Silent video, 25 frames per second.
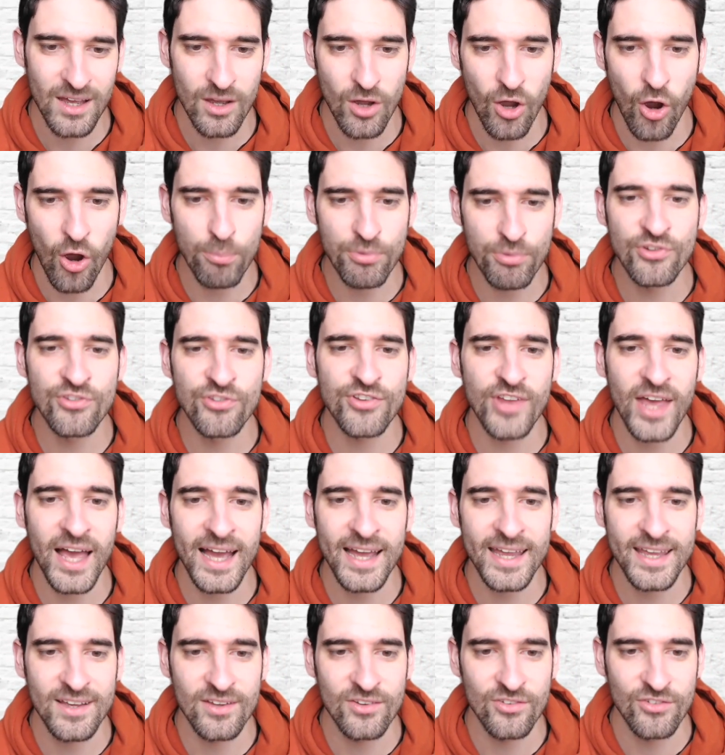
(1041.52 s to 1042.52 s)
options that
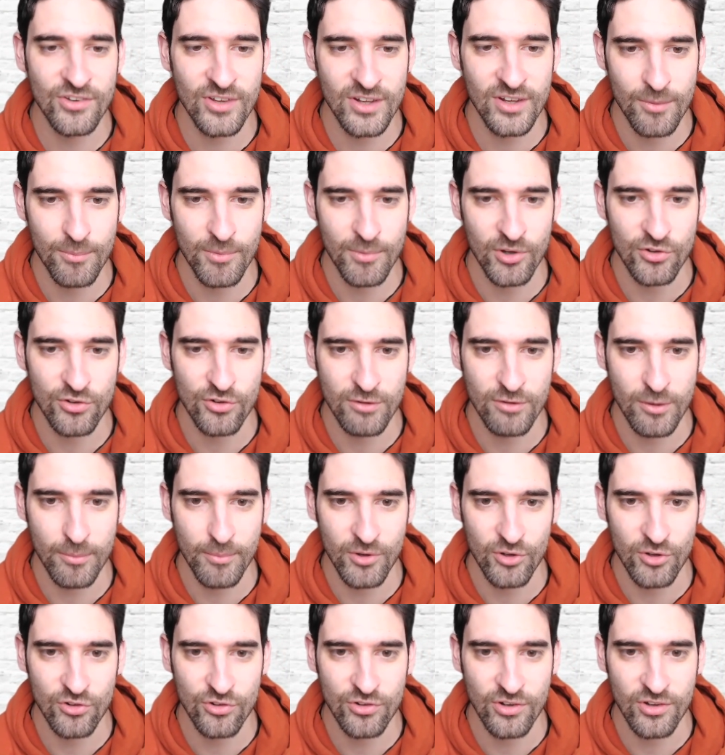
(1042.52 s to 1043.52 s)
I consider much of a
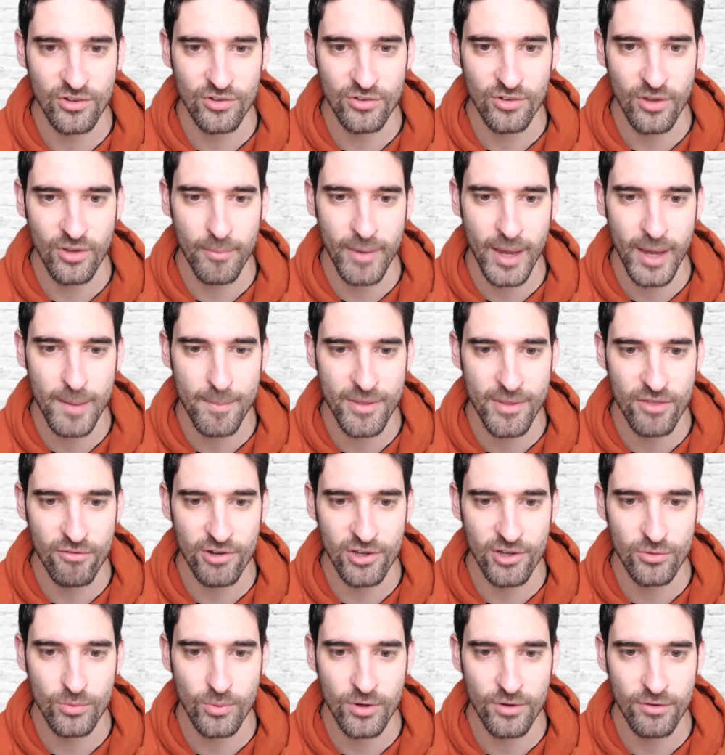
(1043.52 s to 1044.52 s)
muchness. So maybe there
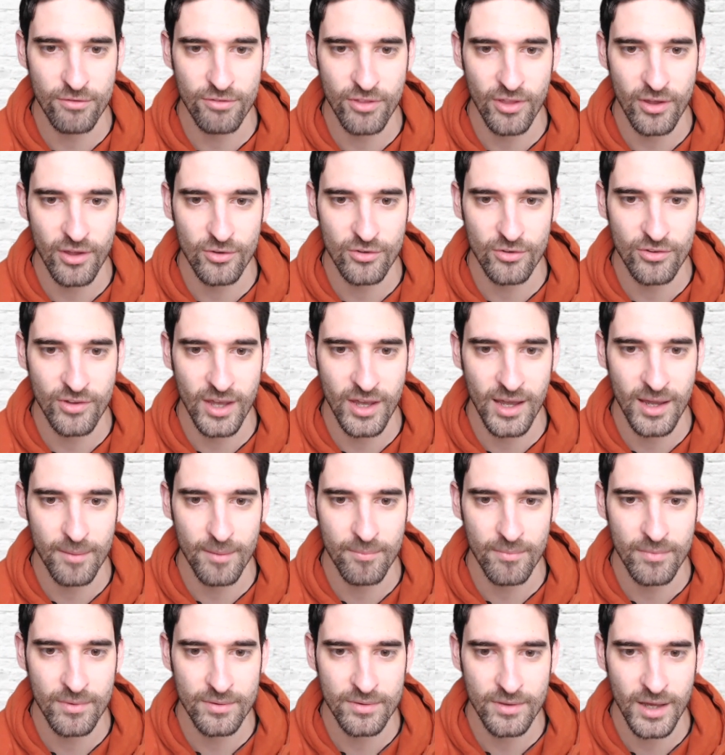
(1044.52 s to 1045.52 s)
is one of those that
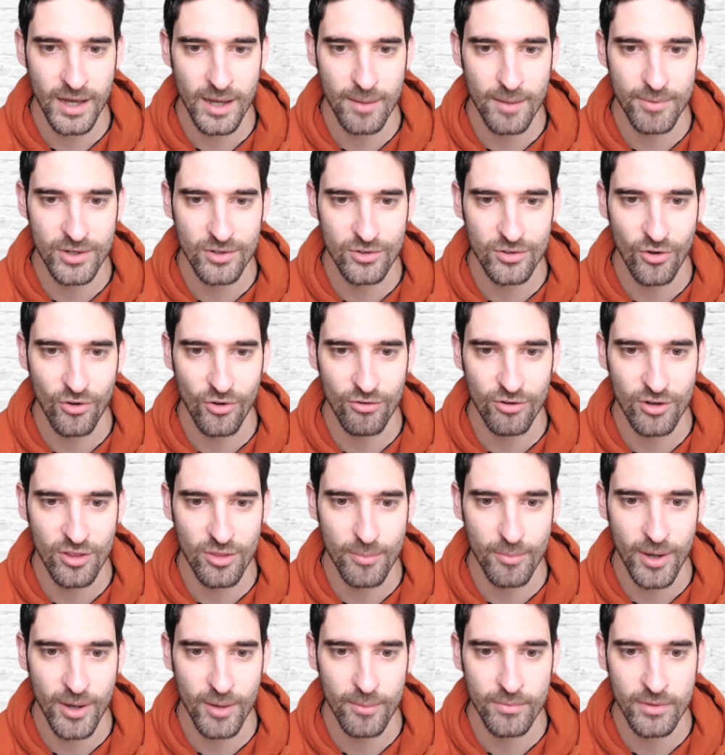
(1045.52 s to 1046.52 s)
I'm ignoring at
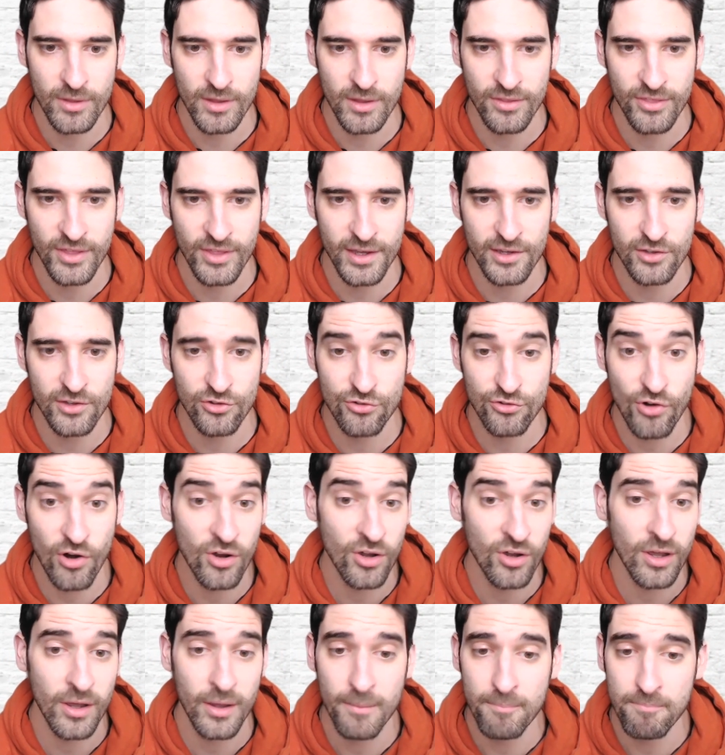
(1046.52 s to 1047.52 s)
the moment that you think is
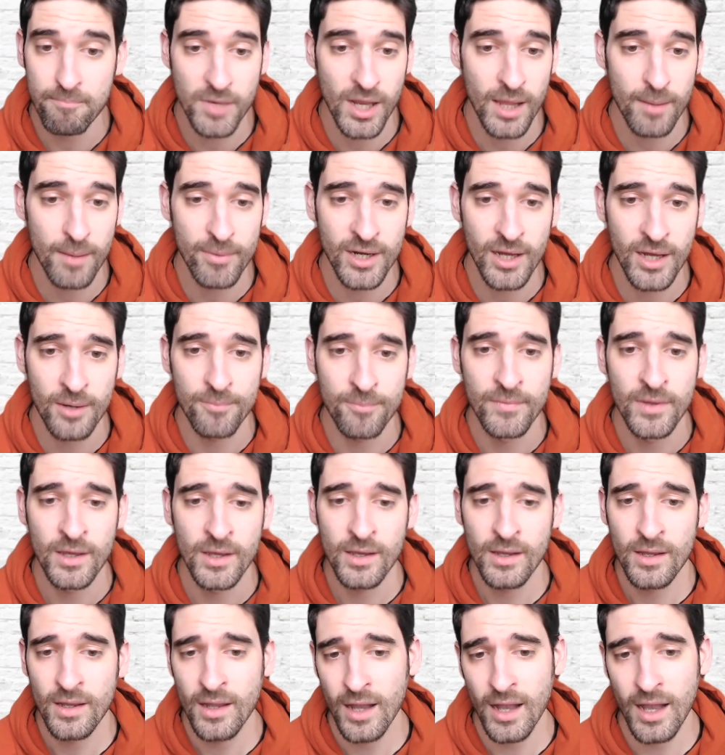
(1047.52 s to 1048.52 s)
strong. Let me know.
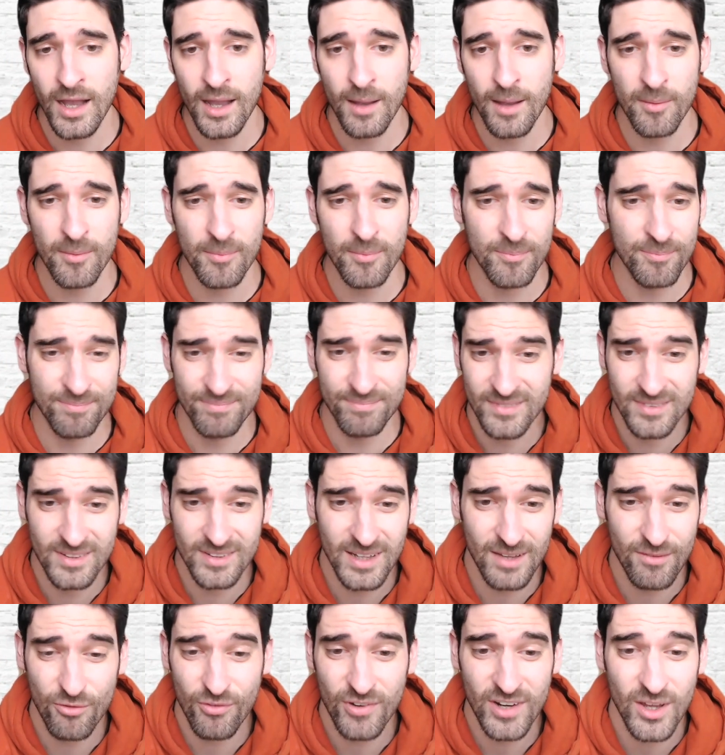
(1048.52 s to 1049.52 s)

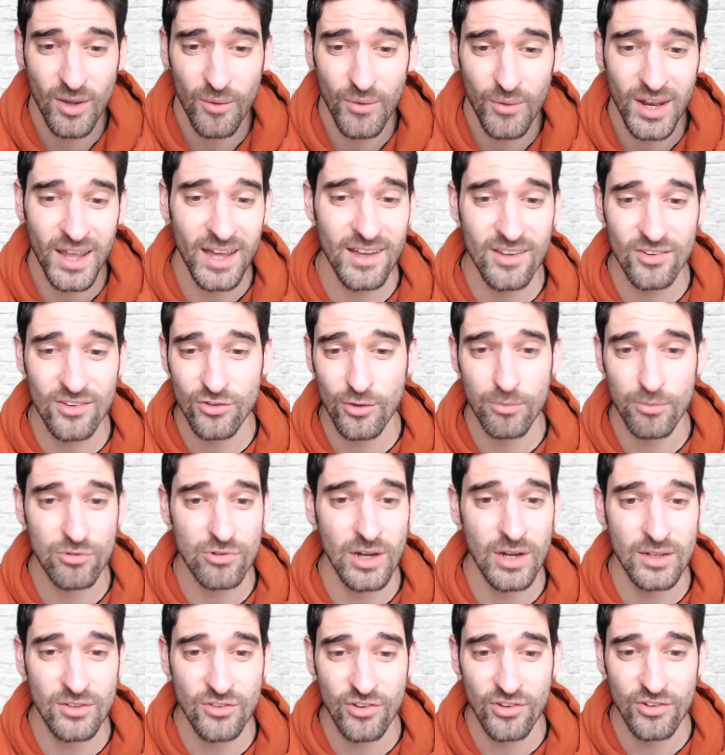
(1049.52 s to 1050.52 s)
Give the video a like,
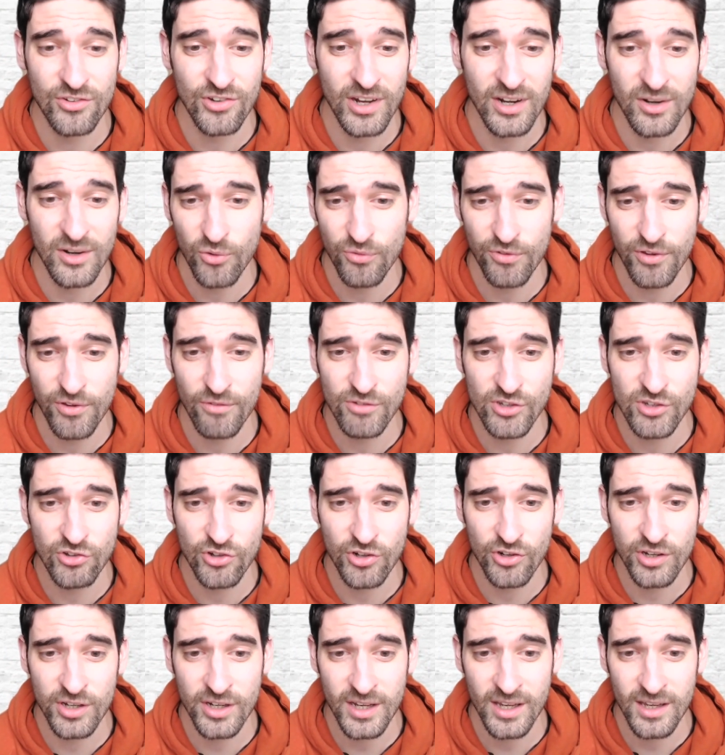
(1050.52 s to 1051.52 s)
subscribe to the channel if you've
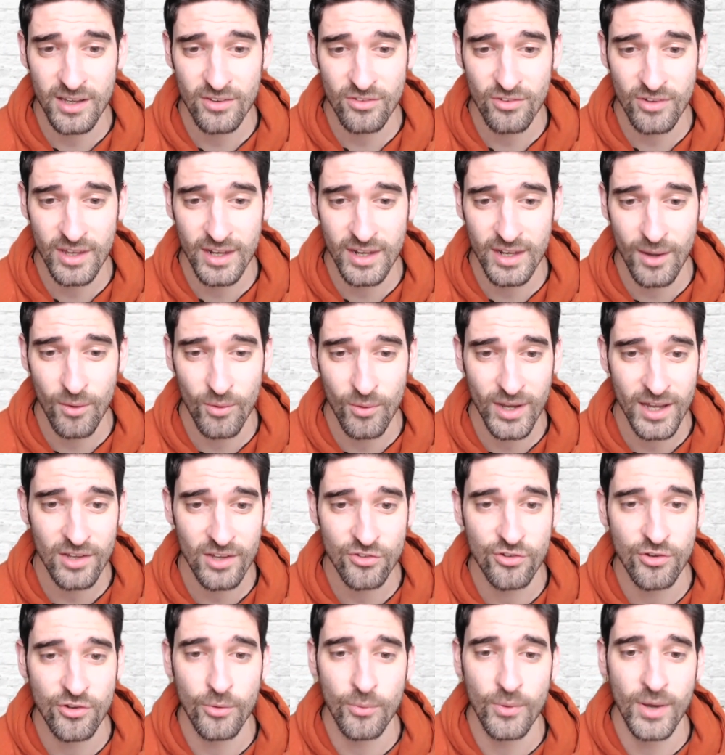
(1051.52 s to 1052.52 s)
enjoyed it, and I'll
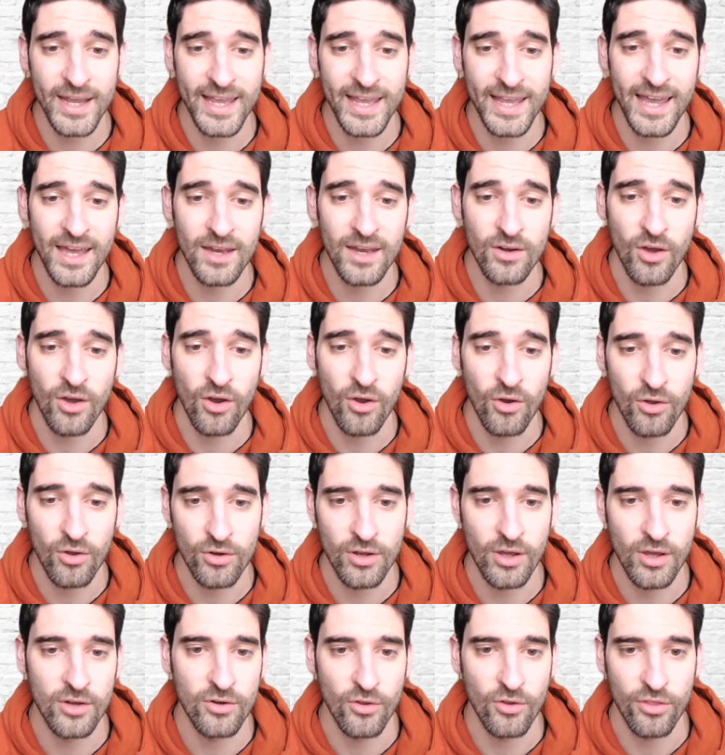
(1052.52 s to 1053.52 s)
catch you again
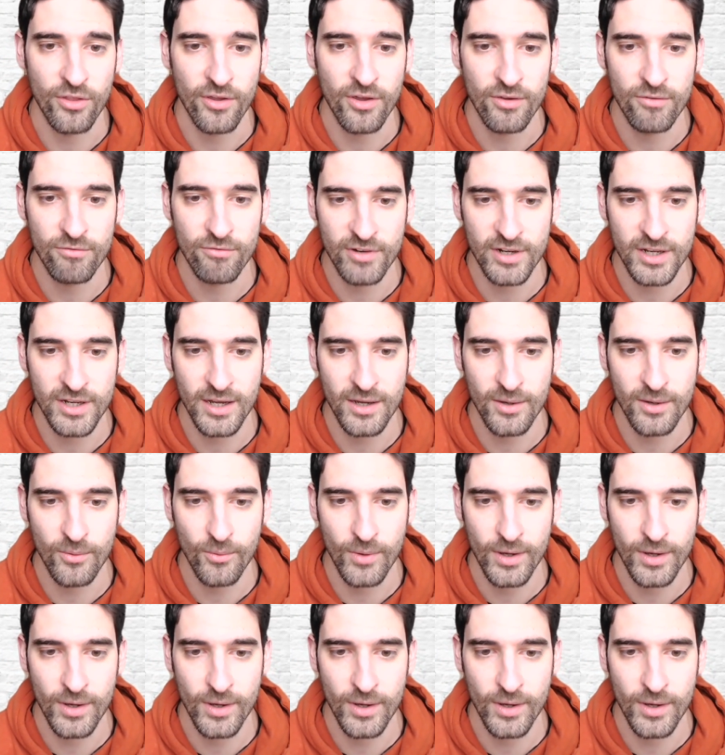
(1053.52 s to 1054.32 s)
on another video.